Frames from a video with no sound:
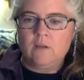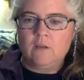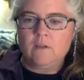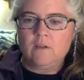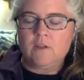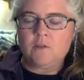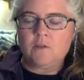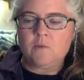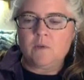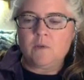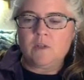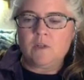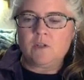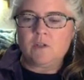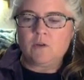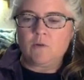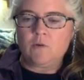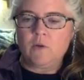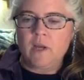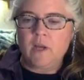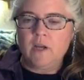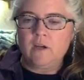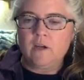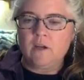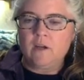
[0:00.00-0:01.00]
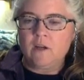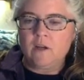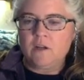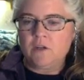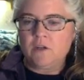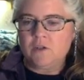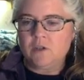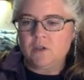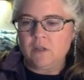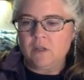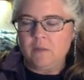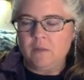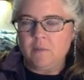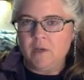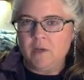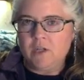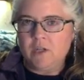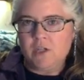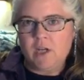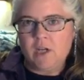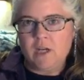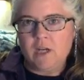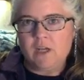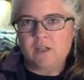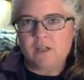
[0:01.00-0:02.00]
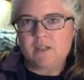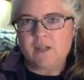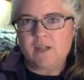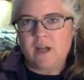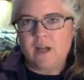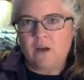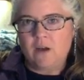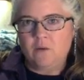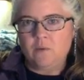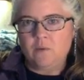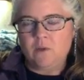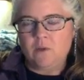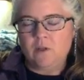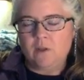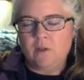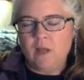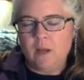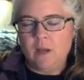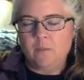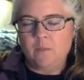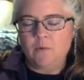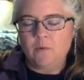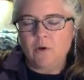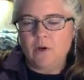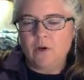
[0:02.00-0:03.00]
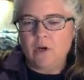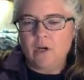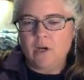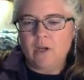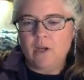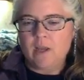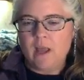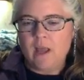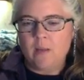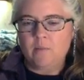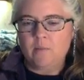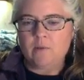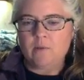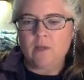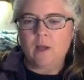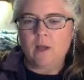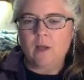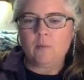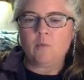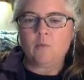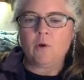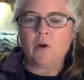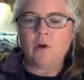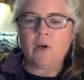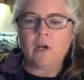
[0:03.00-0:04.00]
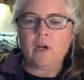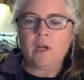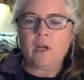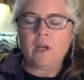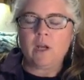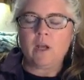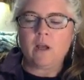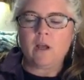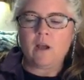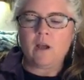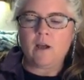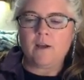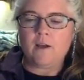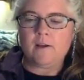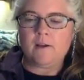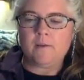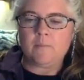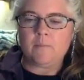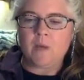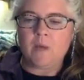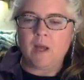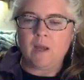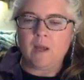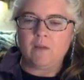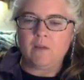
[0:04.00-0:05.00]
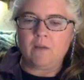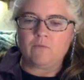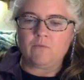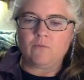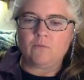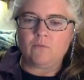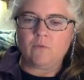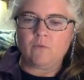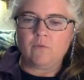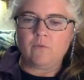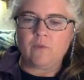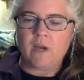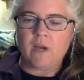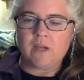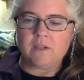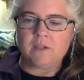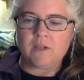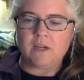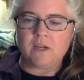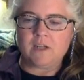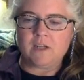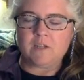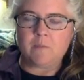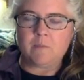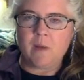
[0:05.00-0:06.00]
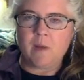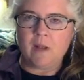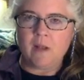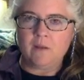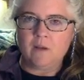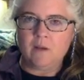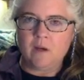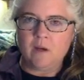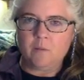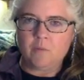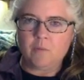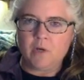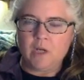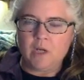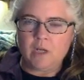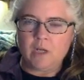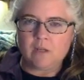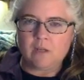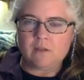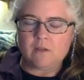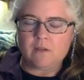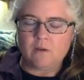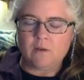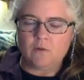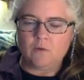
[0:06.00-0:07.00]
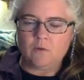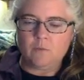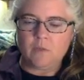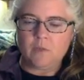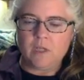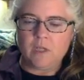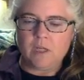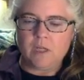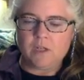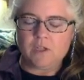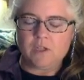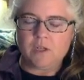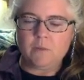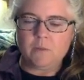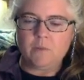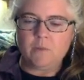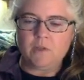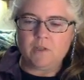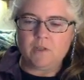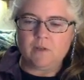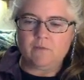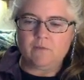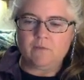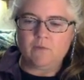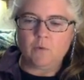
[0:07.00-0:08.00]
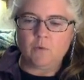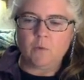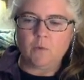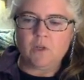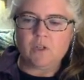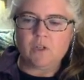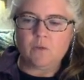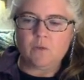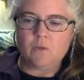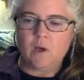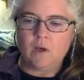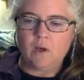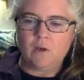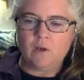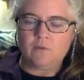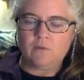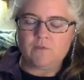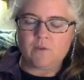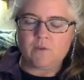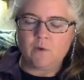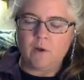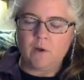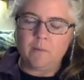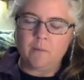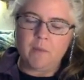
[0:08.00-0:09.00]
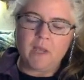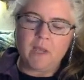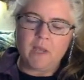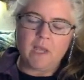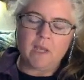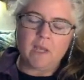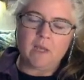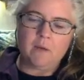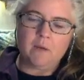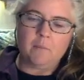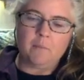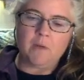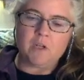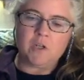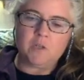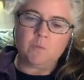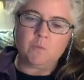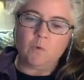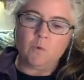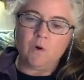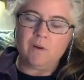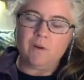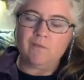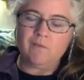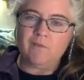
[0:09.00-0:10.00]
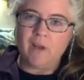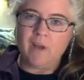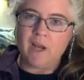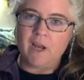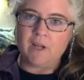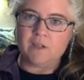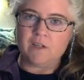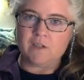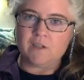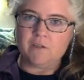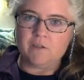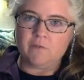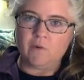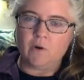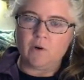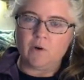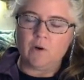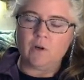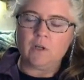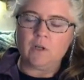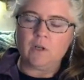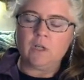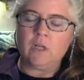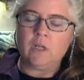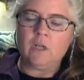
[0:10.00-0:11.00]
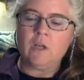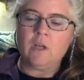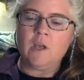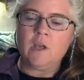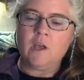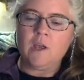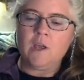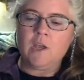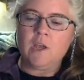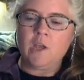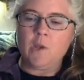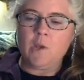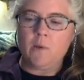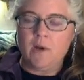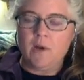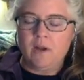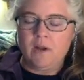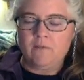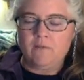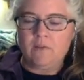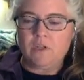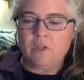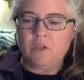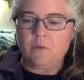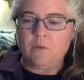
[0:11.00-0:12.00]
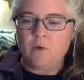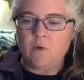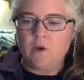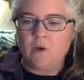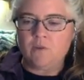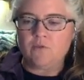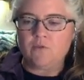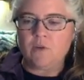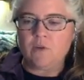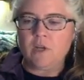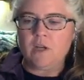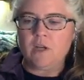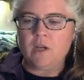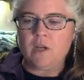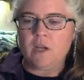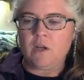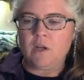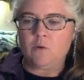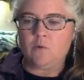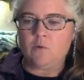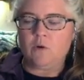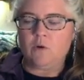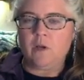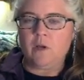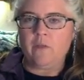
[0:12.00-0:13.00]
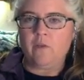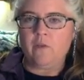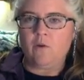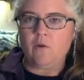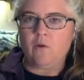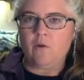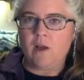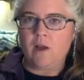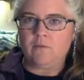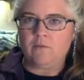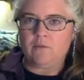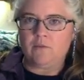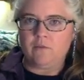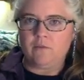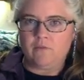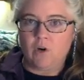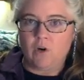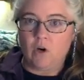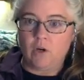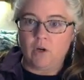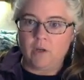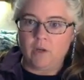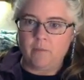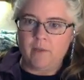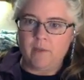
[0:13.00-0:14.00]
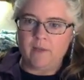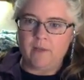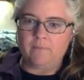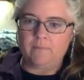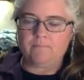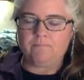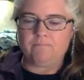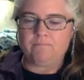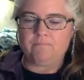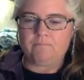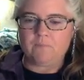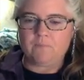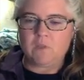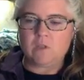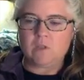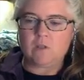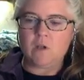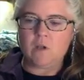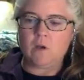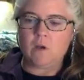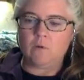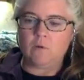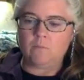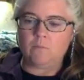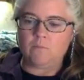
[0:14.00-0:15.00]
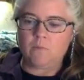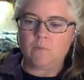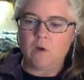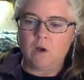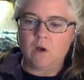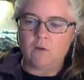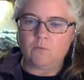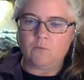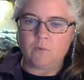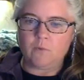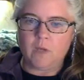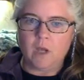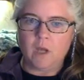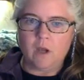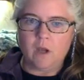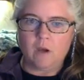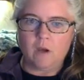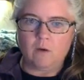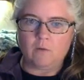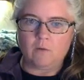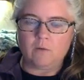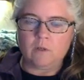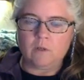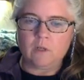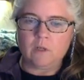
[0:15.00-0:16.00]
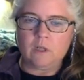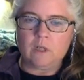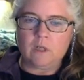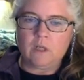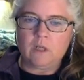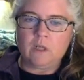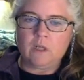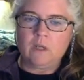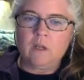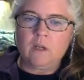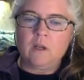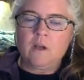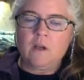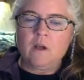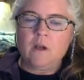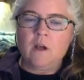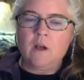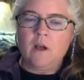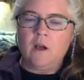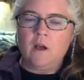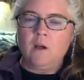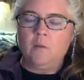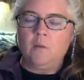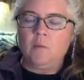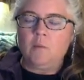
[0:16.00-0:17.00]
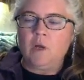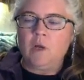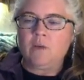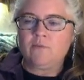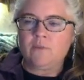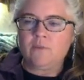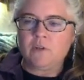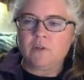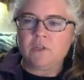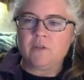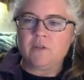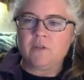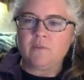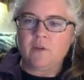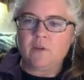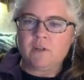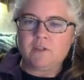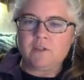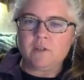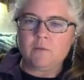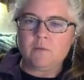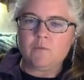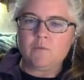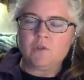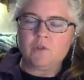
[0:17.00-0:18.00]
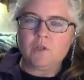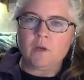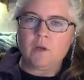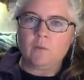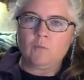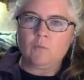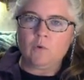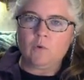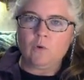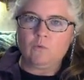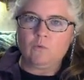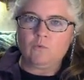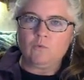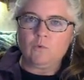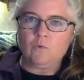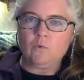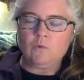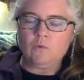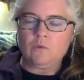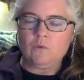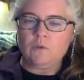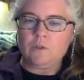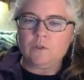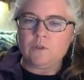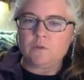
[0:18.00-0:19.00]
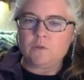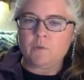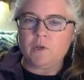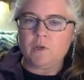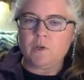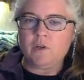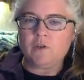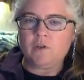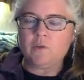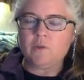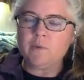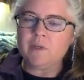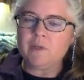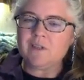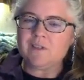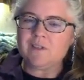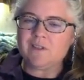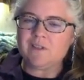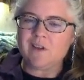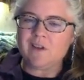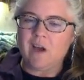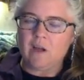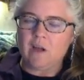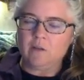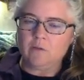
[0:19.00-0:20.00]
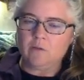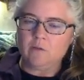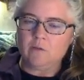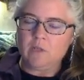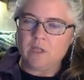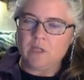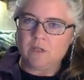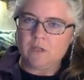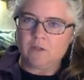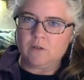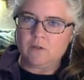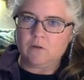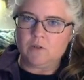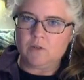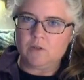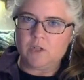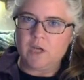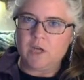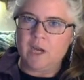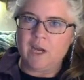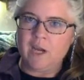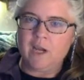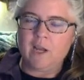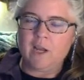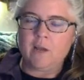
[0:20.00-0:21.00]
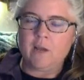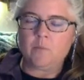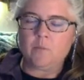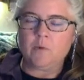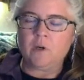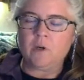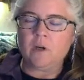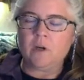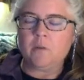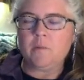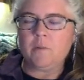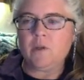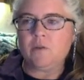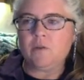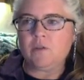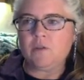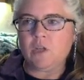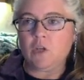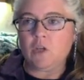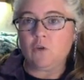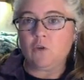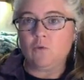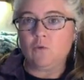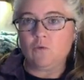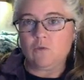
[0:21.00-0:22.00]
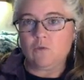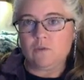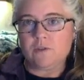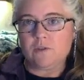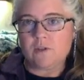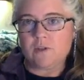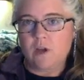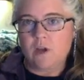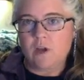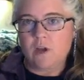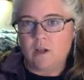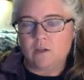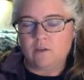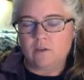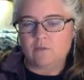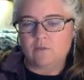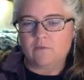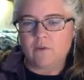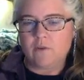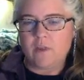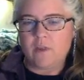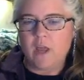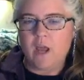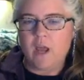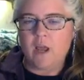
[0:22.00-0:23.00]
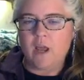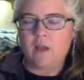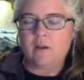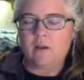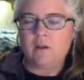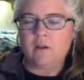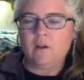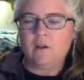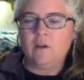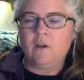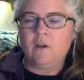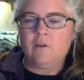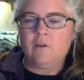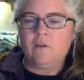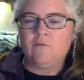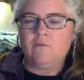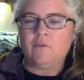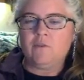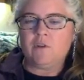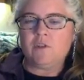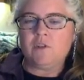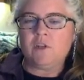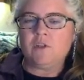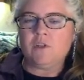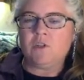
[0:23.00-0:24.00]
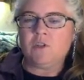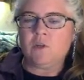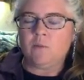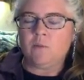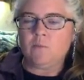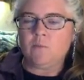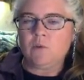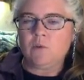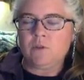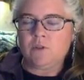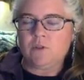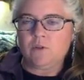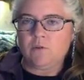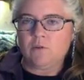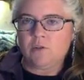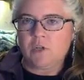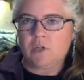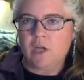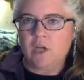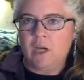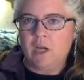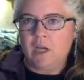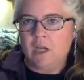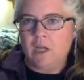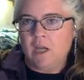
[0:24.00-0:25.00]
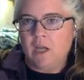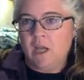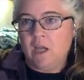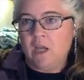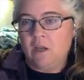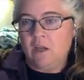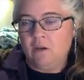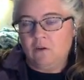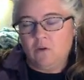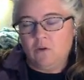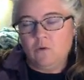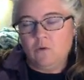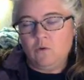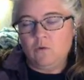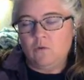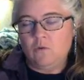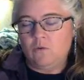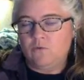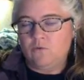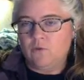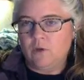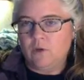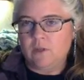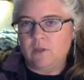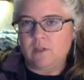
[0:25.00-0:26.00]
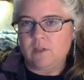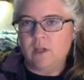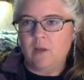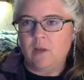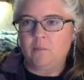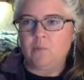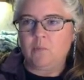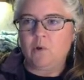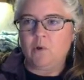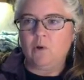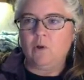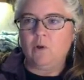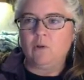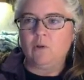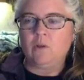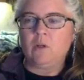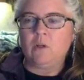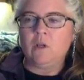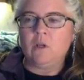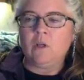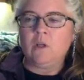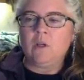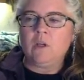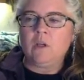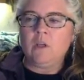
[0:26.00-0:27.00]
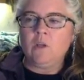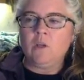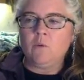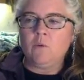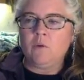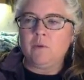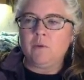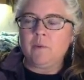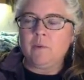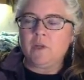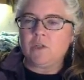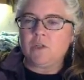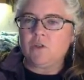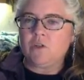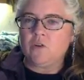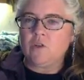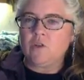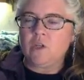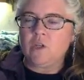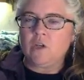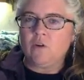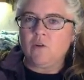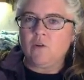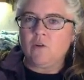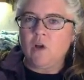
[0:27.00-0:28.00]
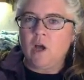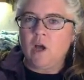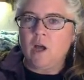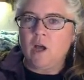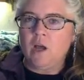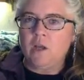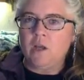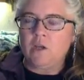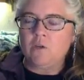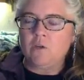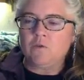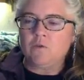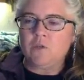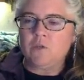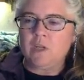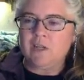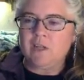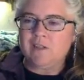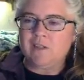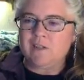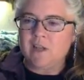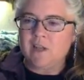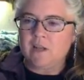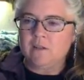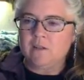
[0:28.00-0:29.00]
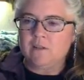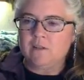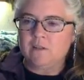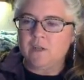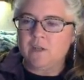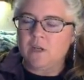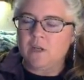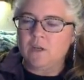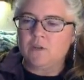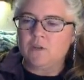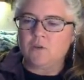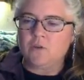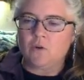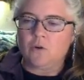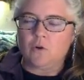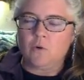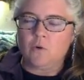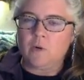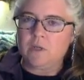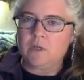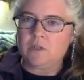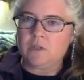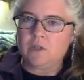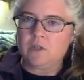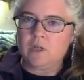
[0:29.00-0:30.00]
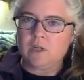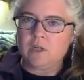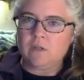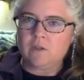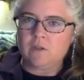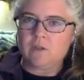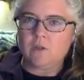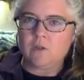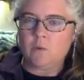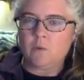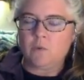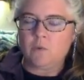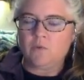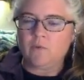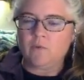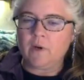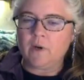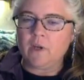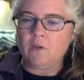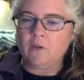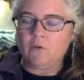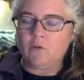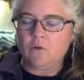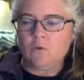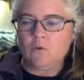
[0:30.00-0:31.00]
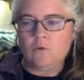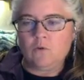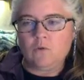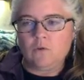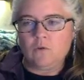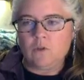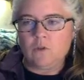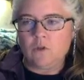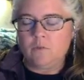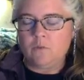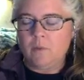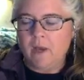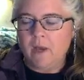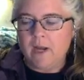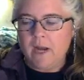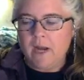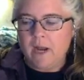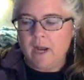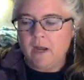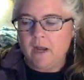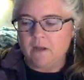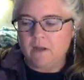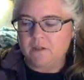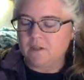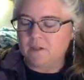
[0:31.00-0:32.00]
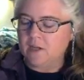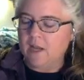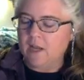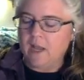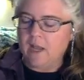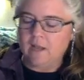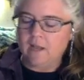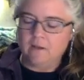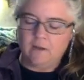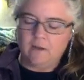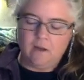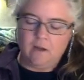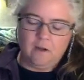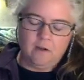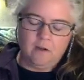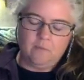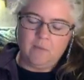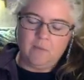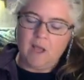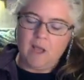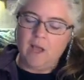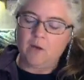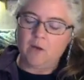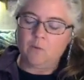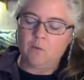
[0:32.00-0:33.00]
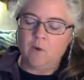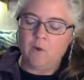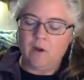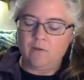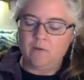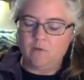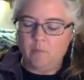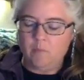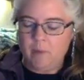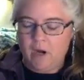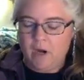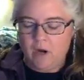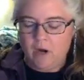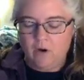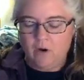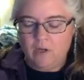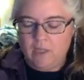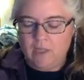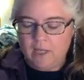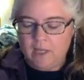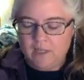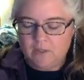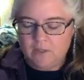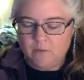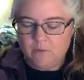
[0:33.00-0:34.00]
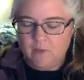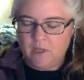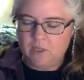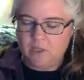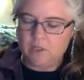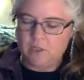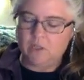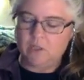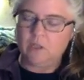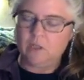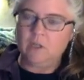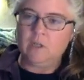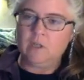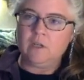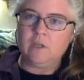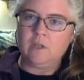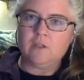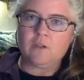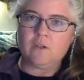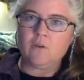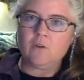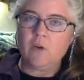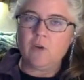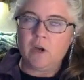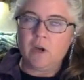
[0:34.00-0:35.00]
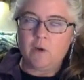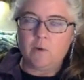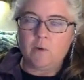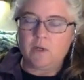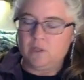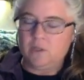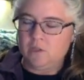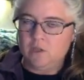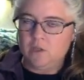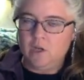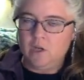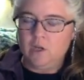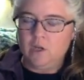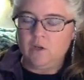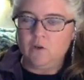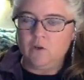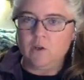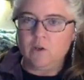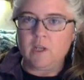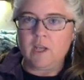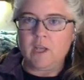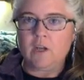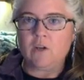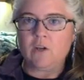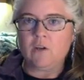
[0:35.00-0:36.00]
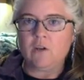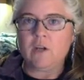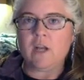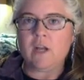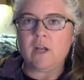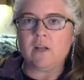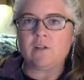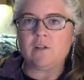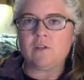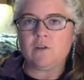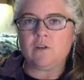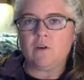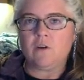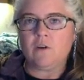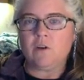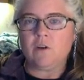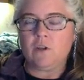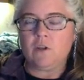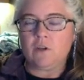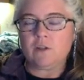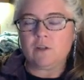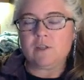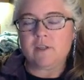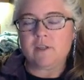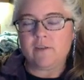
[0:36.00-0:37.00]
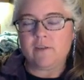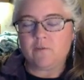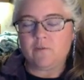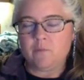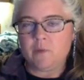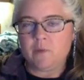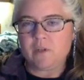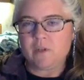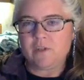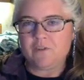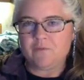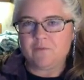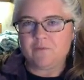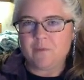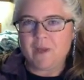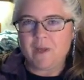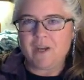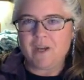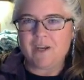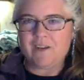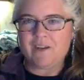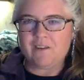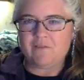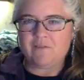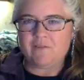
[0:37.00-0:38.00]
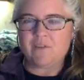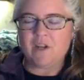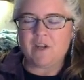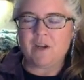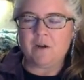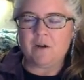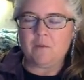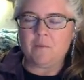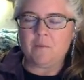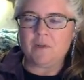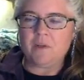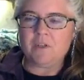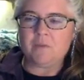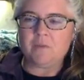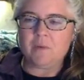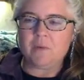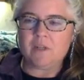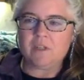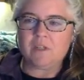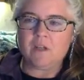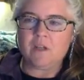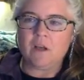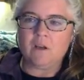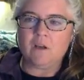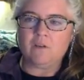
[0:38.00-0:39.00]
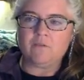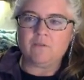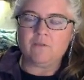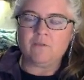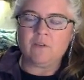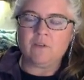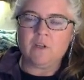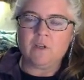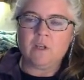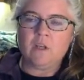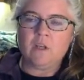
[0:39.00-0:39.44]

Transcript: This was created initially by Jenny Stout with the library, Cabell Library. I have revised and expanded it pretty considerably. She built it for 112, so I'm making it a bunch more advanced for UNIV 200, Inquiry and the Craft of Argument. So off we go. First of all, some general rules when you're doing scholarly searching, and we're going to be using Google Scholar for that, versus general searching in Google, for example, you want to make sure that you're not using sentences or questions. So with regular Google, you might ask, how do I repair a light switch? It's a great question. You can get a good answer and you can save a bunch of money. I've done it a bunch myself.